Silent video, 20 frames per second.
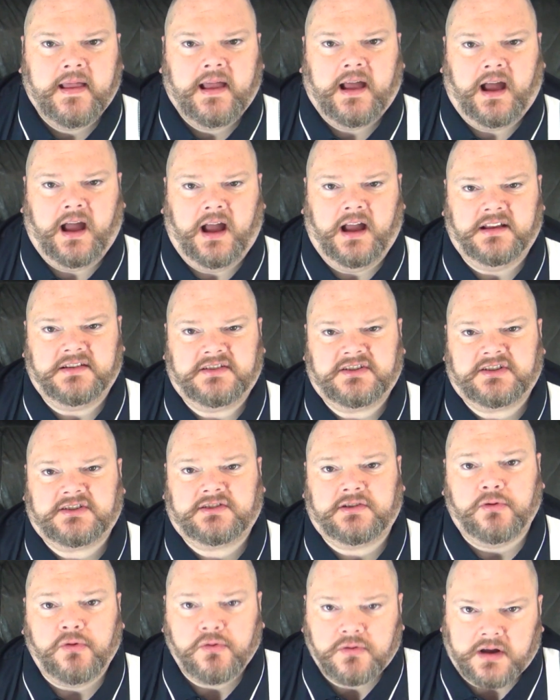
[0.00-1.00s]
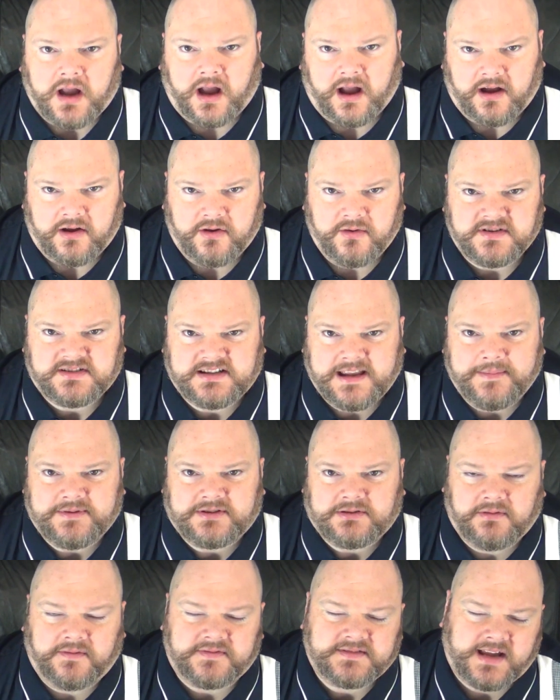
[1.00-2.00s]
uh, stalker who seems
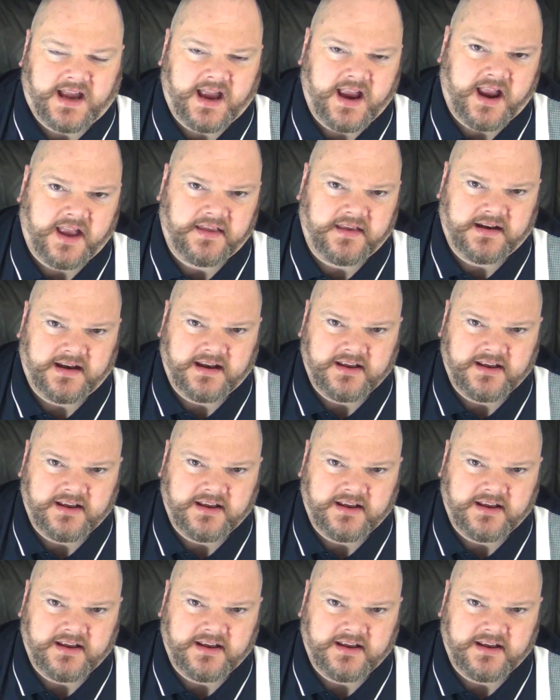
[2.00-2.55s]
to have taken an